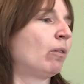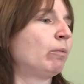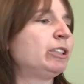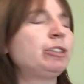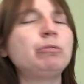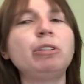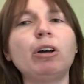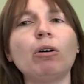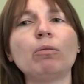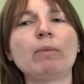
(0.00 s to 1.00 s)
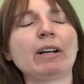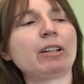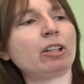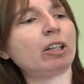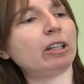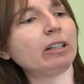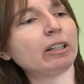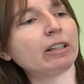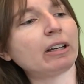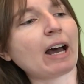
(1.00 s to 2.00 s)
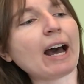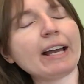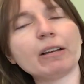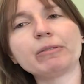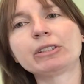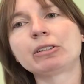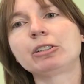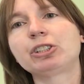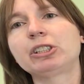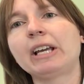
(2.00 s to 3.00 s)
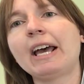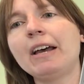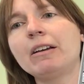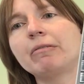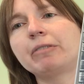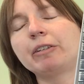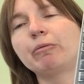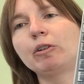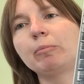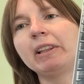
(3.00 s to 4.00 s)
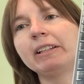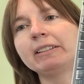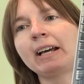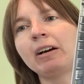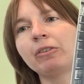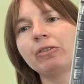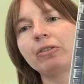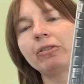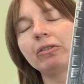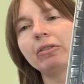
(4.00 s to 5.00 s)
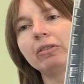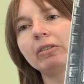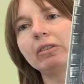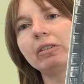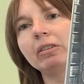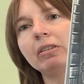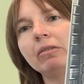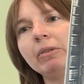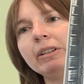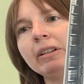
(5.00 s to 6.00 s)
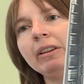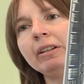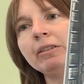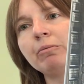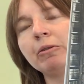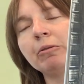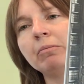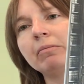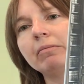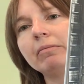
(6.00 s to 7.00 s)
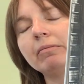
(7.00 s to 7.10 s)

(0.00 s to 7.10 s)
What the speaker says: Would you know where to look? I have searched every room in this house. What's in this room?